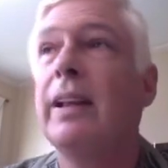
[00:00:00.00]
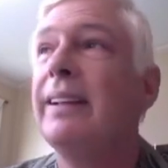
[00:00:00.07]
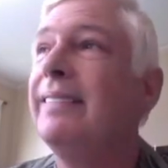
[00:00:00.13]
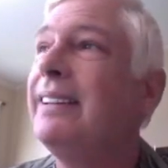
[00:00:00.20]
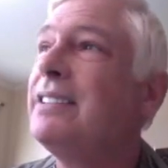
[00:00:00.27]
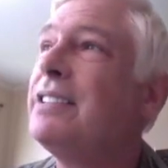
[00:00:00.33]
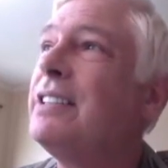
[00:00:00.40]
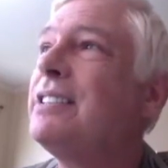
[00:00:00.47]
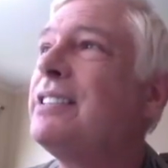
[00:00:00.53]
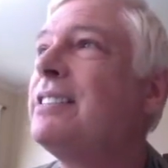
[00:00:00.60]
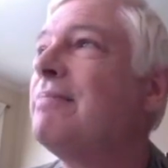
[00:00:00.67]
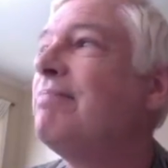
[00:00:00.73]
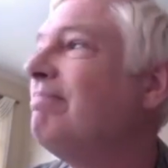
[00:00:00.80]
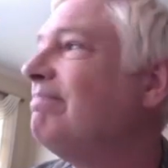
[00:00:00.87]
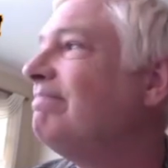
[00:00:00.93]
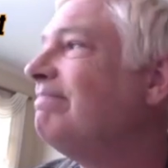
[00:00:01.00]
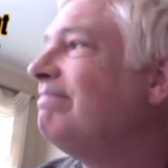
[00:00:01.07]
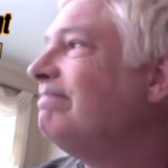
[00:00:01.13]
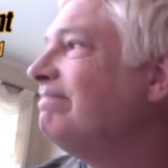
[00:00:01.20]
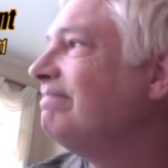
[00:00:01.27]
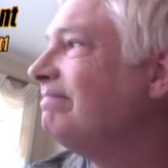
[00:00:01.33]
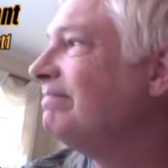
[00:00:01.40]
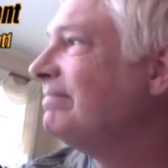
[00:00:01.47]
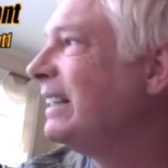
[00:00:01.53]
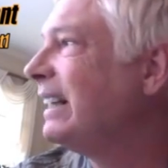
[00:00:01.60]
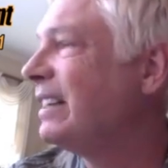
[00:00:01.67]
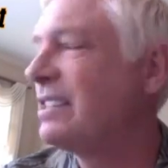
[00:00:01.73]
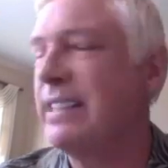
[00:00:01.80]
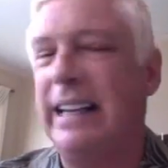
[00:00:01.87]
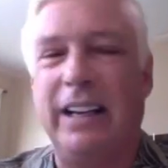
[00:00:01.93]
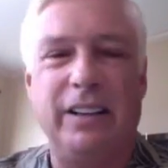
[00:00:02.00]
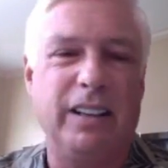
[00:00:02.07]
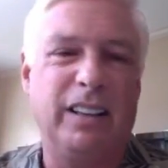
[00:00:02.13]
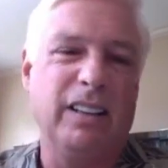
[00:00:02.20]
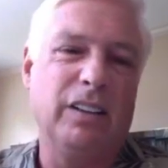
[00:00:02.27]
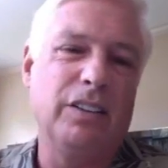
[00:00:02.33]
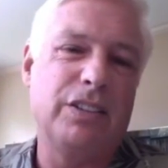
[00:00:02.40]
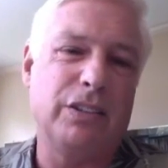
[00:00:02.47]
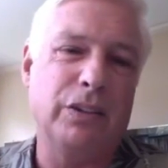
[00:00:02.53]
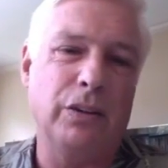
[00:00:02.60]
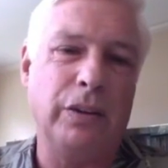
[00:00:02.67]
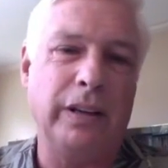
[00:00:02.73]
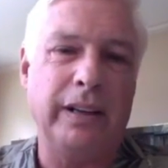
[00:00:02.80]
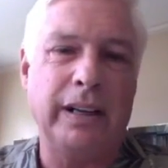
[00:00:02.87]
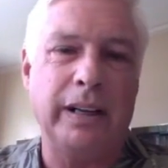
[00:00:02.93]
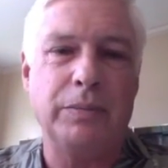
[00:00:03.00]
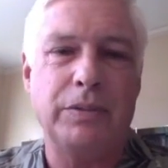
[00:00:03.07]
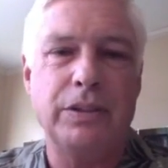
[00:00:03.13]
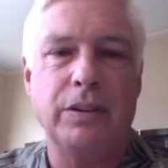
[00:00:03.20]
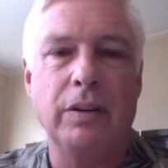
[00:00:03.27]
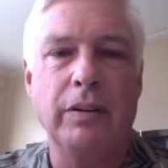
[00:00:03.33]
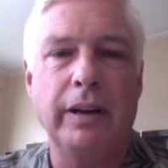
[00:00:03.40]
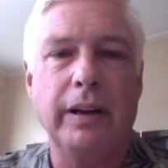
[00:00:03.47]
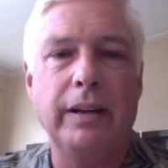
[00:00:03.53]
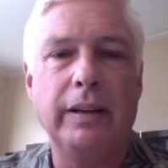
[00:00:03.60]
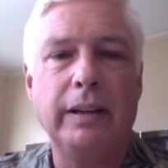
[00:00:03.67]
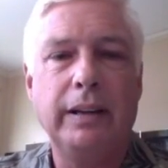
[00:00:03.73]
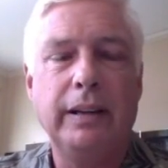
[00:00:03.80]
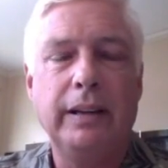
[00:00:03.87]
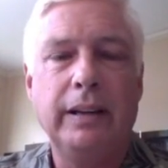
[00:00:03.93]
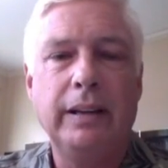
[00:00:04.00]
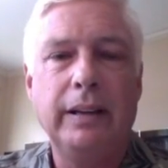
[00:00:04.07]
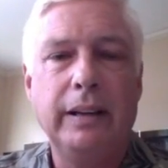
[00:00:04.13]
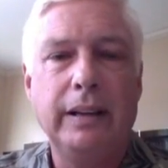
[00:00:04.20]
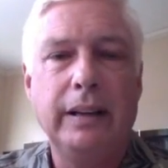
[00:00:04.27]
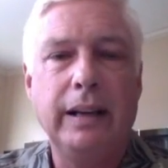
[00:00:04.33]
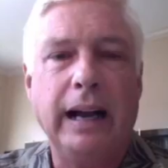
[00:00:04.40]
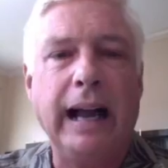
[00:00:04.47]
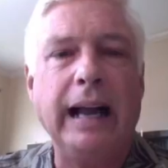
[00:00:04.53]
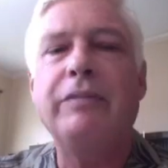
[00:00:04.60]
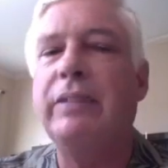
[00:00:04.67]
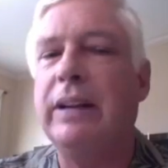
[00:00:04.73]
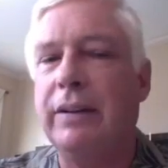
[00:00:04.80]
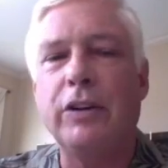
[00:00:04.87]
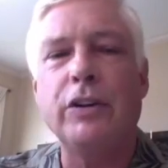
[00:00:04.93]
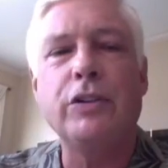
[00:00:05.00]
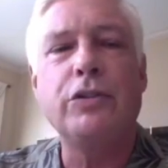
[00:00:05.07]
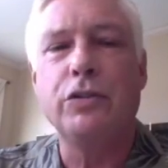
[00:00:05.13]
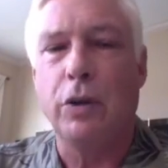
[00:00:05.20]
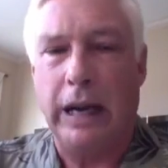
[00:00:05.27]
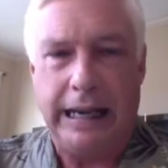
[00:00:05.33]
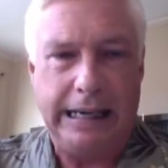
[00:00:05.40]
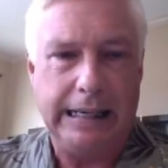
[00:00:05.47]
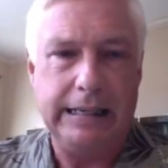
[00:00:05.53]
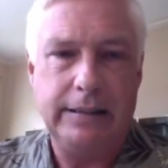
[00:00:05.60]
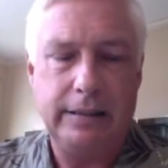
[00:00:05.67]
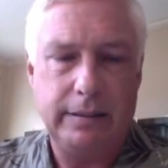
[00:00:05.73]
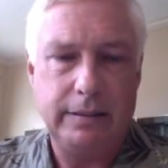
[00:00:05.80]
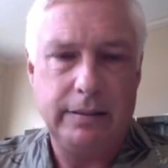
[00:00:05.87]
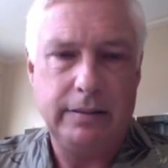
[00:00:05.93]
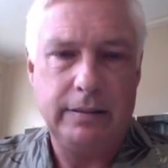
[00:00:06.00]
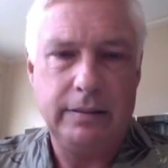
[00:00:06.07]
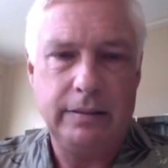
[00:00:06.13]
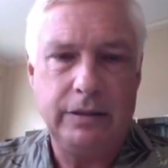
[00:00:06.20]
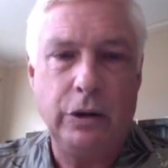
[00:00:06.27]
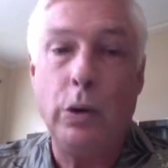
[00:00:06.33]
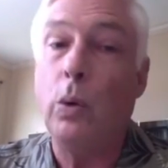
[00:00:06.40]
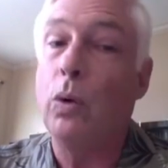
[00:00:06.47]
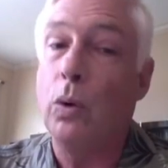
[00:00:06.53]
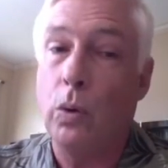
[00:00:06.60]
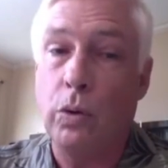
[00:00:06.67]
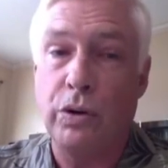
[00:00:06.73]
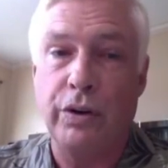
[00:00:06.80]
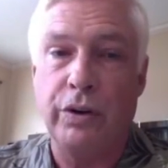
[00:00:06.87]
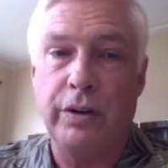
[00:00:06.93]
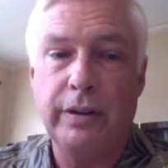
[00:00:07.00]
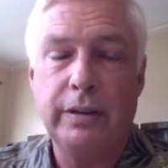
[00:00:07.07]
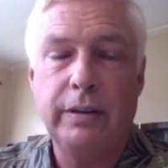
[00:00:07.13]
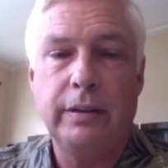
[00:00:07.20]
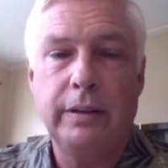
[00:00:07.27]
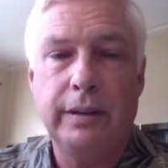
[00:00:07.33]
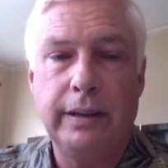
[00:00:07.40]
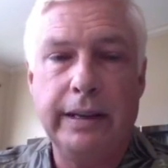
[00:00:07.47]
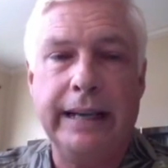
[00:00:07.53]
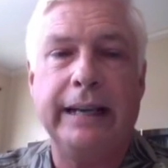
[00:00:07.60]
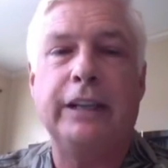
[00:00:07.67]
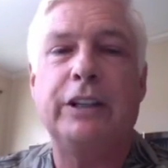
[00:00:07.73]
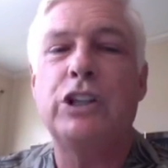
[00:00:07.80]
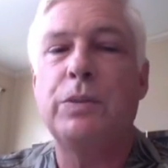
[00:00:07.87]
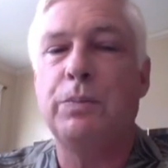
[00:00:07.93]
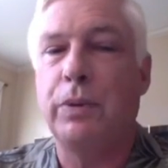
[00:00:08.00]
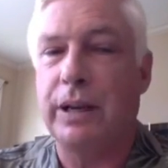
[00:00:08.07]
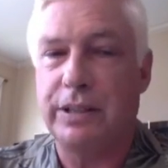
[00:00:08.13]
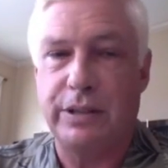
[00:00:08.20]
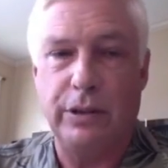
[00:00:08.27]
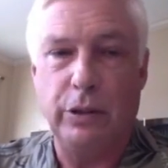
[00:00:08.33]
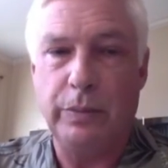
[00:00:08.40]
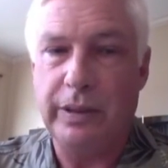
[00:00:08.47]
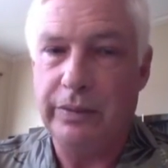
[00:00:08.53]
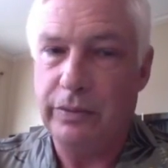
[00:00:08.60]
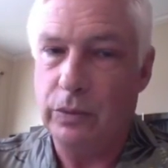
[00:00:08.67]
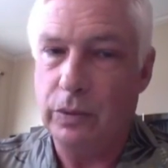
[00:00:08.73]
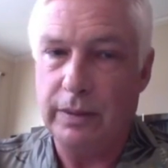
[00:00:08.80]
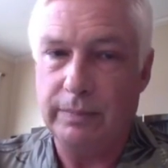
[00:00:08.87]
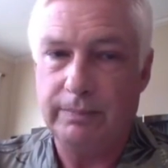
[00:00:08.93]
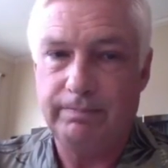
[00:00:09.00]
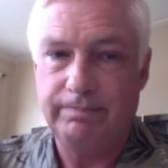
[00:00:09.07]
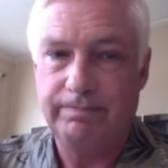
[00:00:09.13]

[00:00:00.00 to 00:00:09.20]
This is going to sound a little snooty, and I'm sorry. I've never drank nor ordered an espresso before.